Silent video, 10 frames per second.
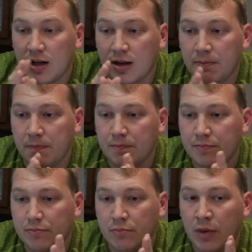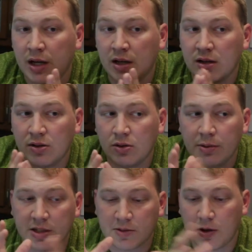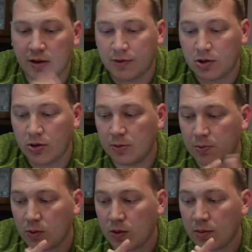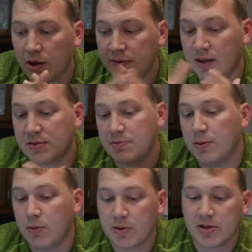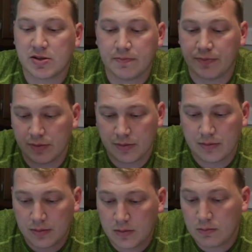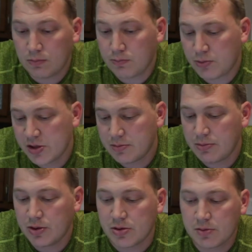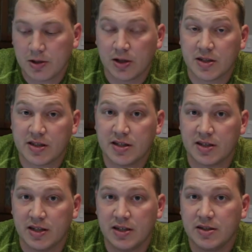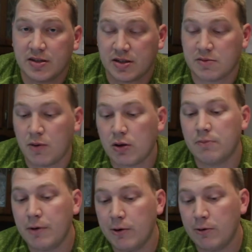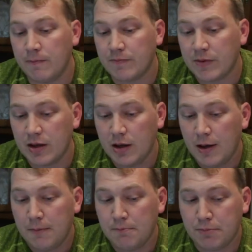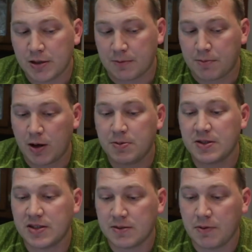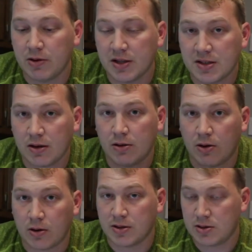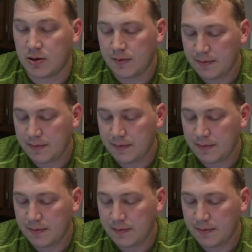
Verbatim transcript: Um, might hunt a little bit smaller of a group, or I might have some people bring some bring some boats because this is a smaller boat. But the purpose of this boat is to go to Arkansas,